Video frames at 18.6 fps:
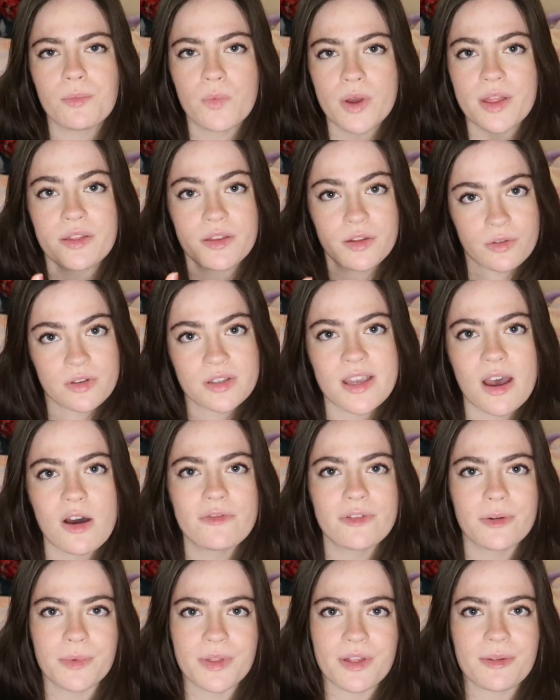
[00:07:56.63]
with
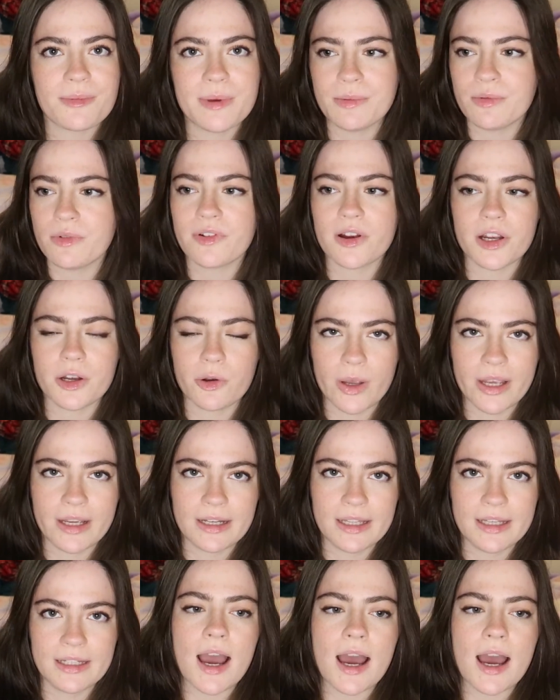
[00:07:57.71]
yourself and with other people very quickly,